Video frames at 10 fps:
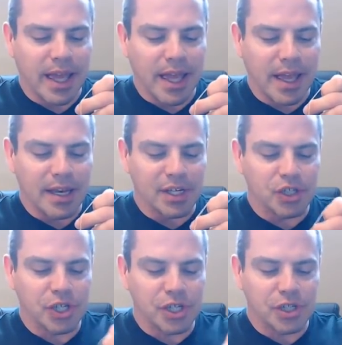and
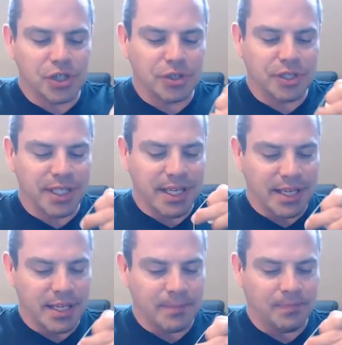ginger
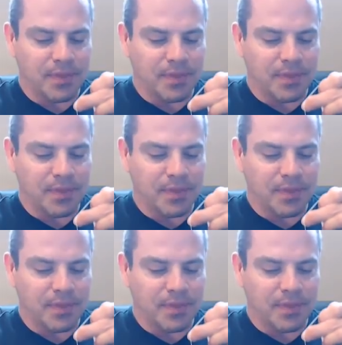tea.